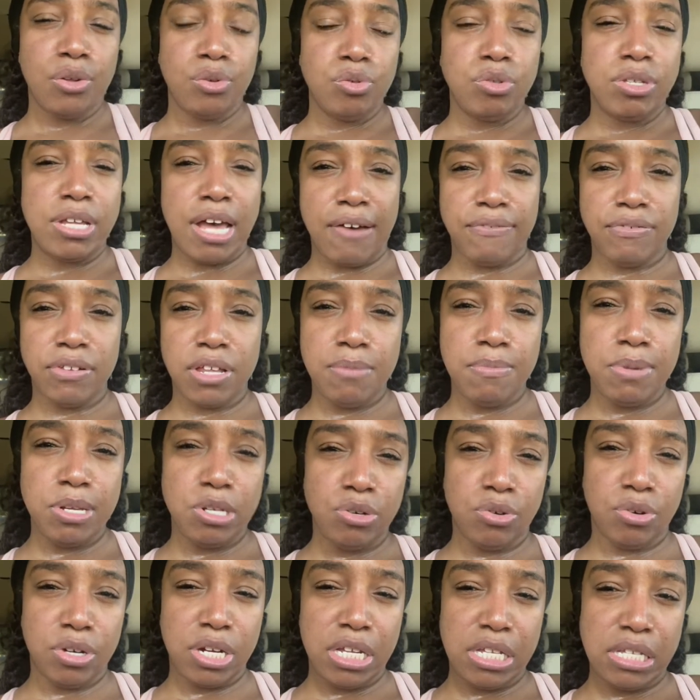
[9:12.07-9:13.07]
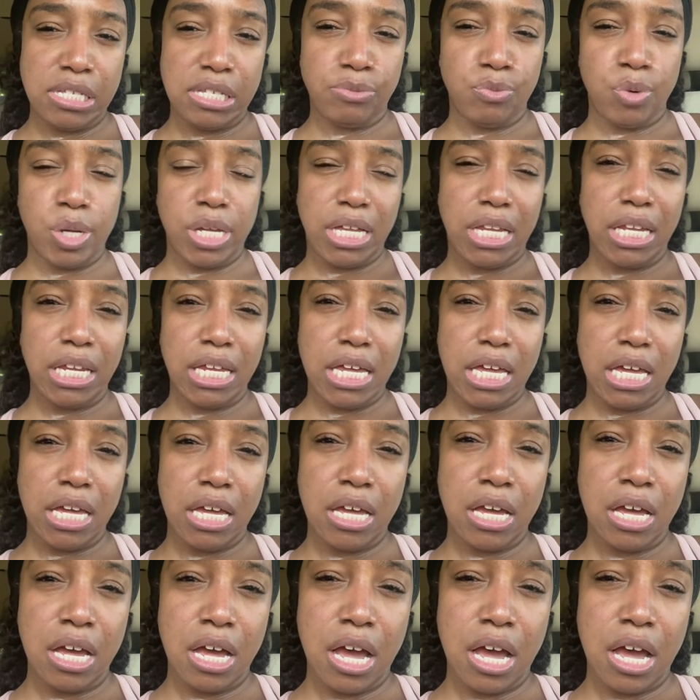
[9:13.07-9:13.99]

Definitely be doing this weekly.